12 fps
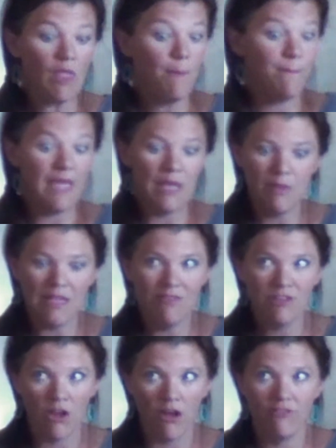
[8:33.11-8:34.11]
maybe
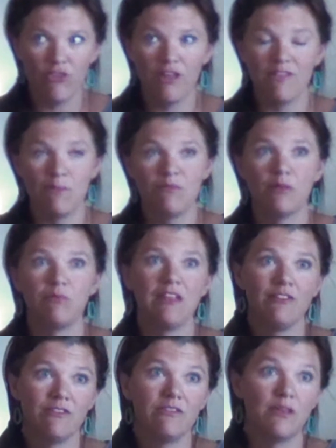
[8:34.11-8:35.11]
even offering them
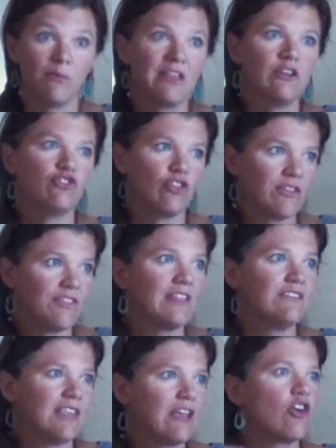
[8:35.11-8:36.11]
something to drink.
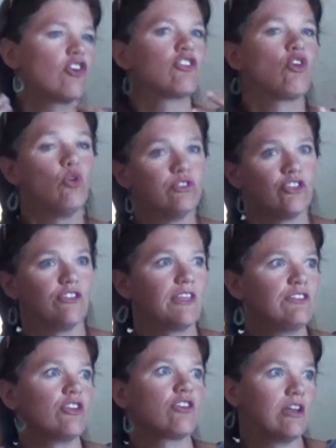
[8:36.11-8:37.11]
That's like our culture,
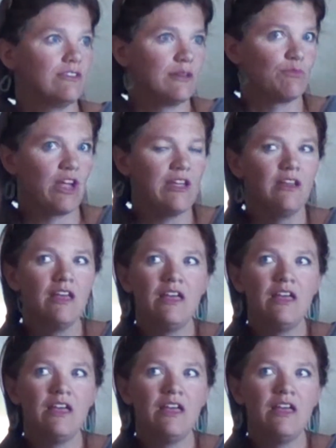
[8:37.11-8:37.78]
that's our custom, right?